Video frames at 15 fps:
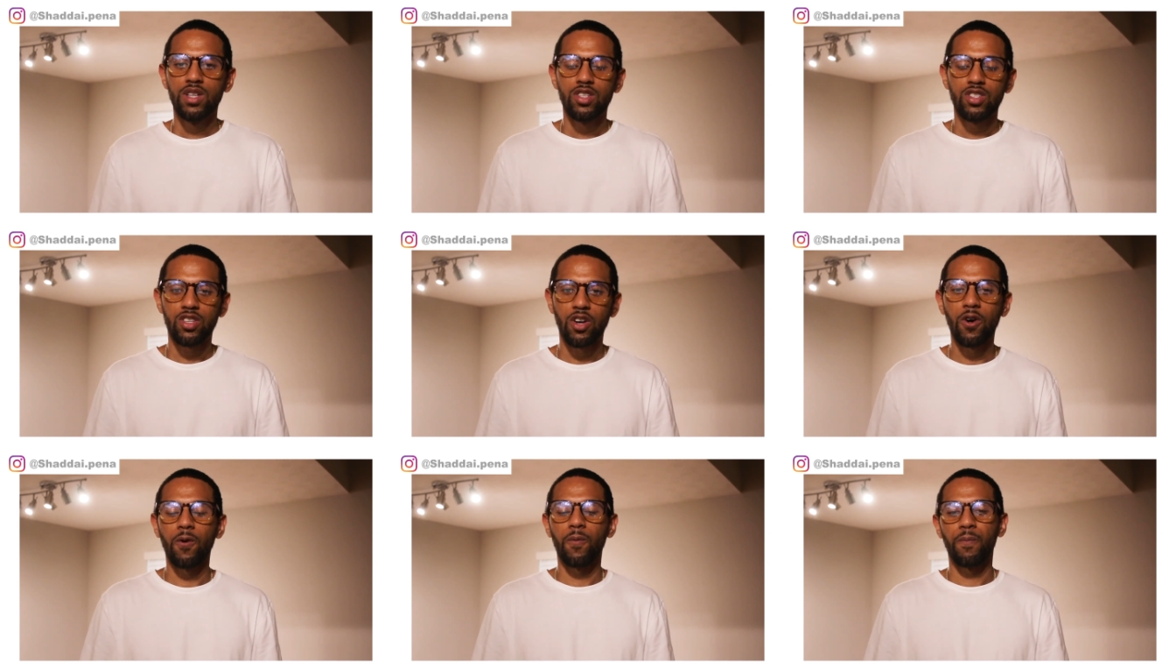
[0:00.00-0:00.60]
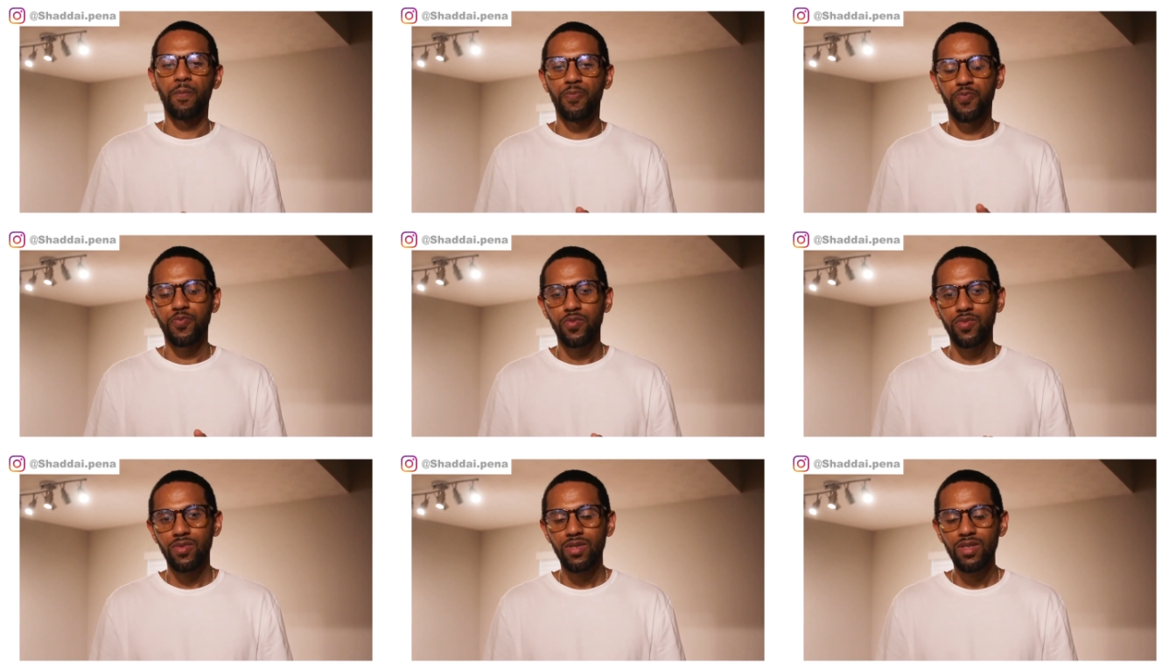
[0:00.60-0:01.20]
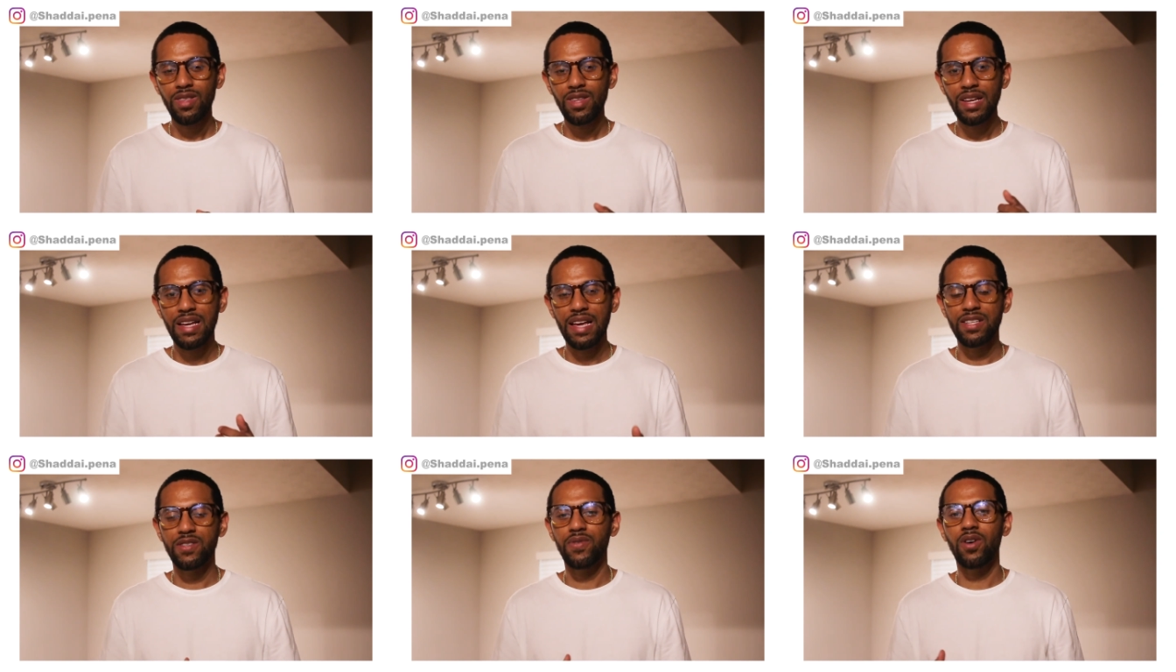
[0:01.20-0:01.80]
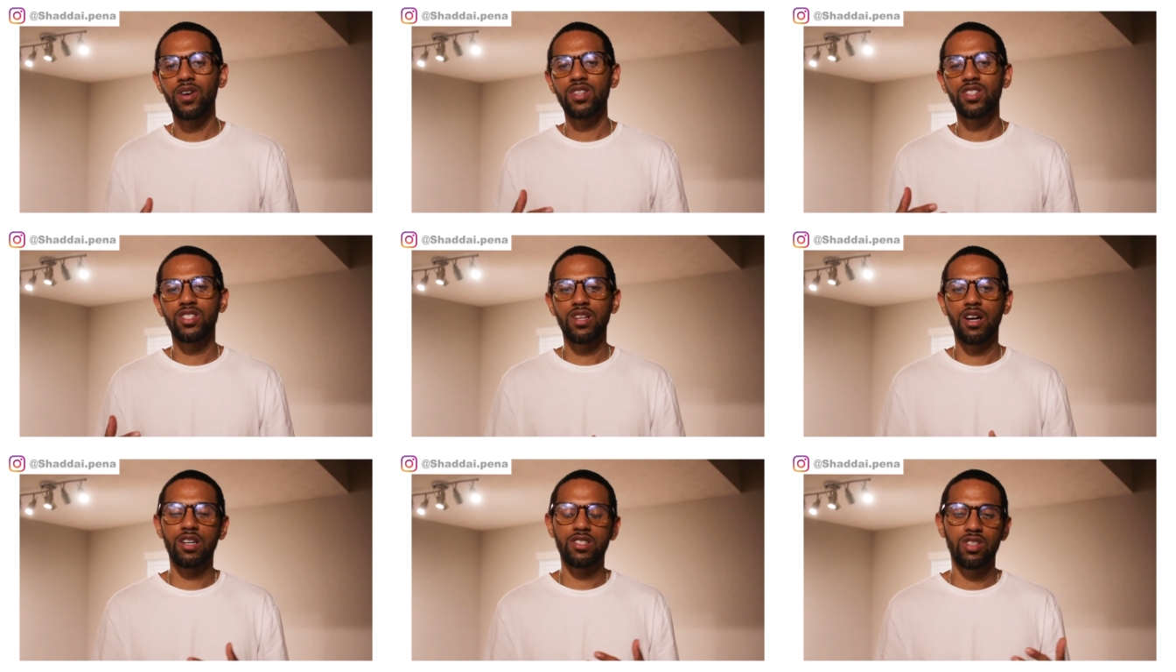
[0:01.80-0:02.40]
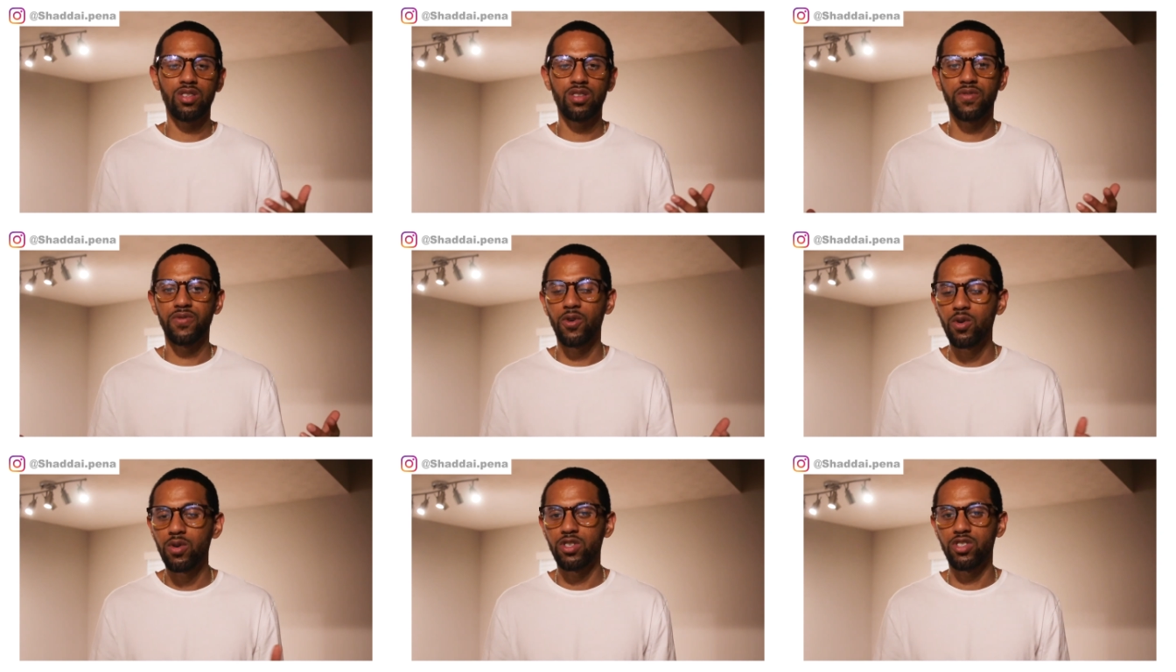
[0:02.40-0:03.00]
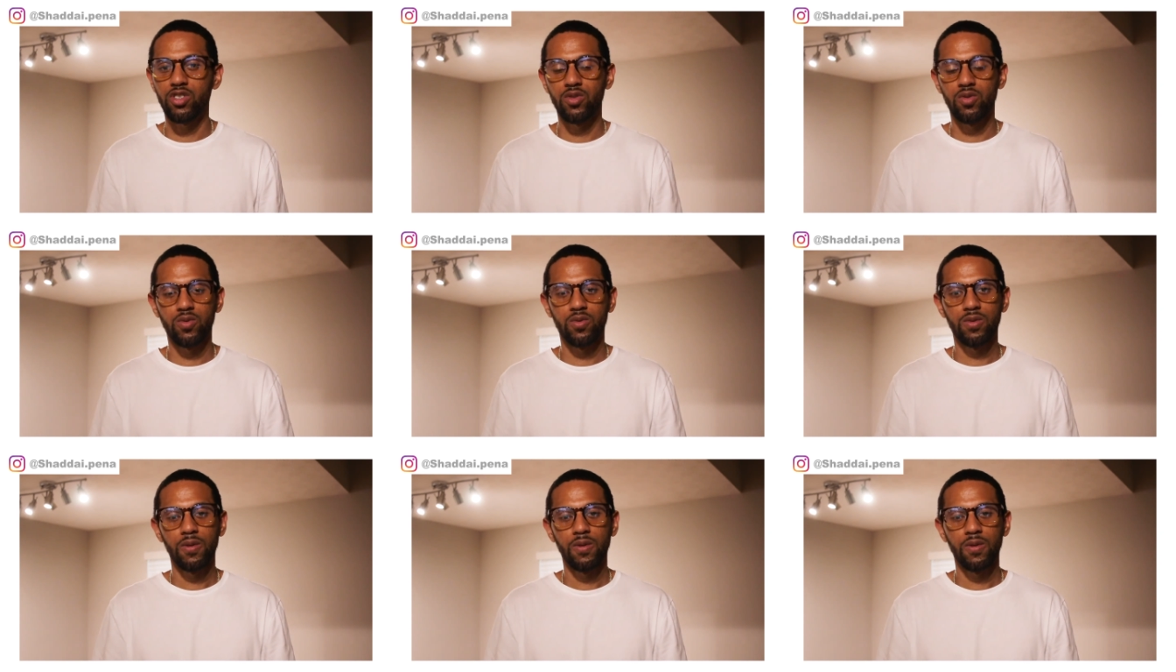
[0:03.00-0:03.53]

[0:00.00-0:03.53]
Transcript: So as far as stocks to look forward to,